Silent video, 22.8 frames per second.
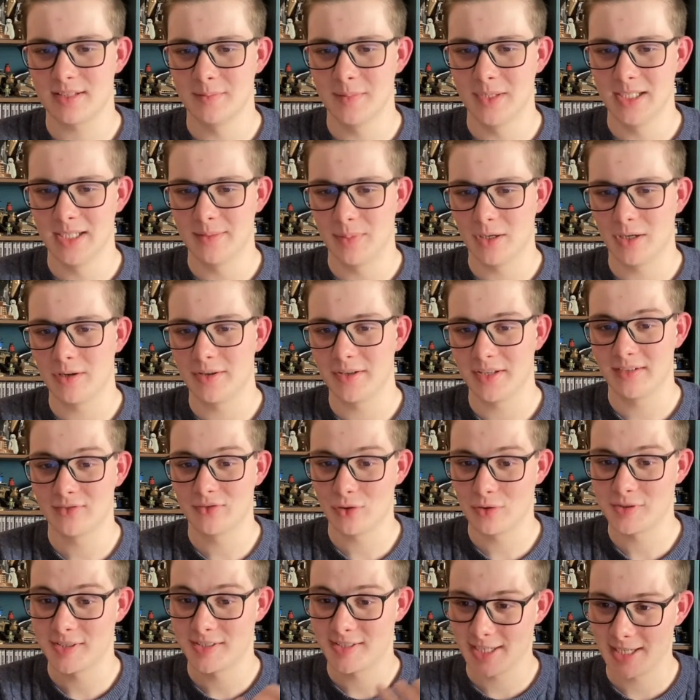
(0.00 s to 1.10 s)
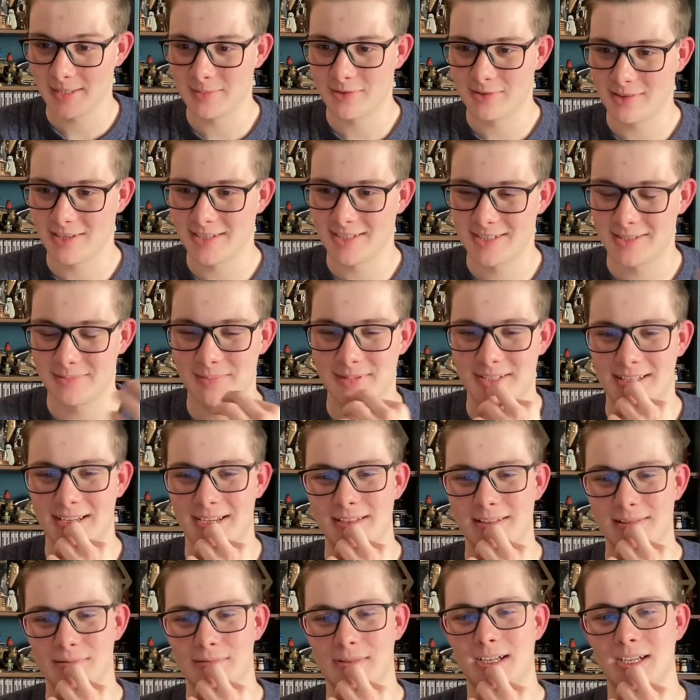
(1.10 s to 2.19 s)
Amelia Pond, and of course the Time Crash set
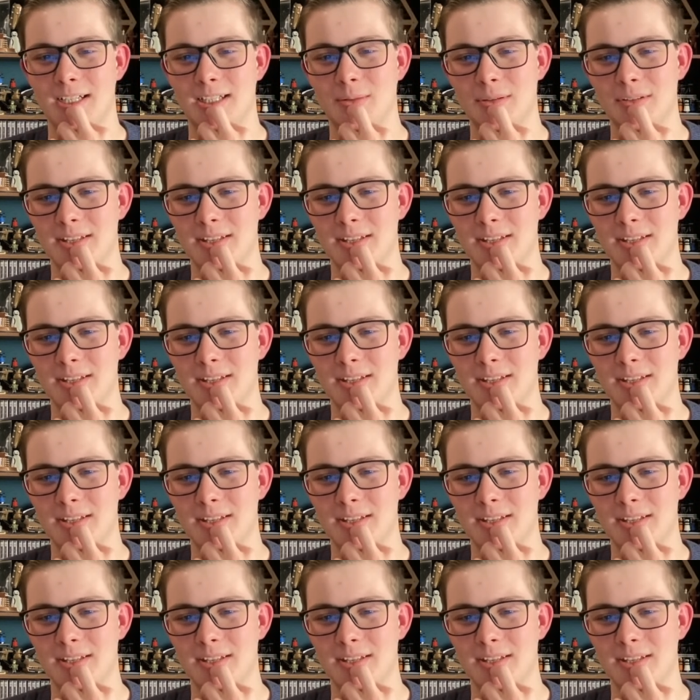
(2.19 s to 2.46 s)
as well.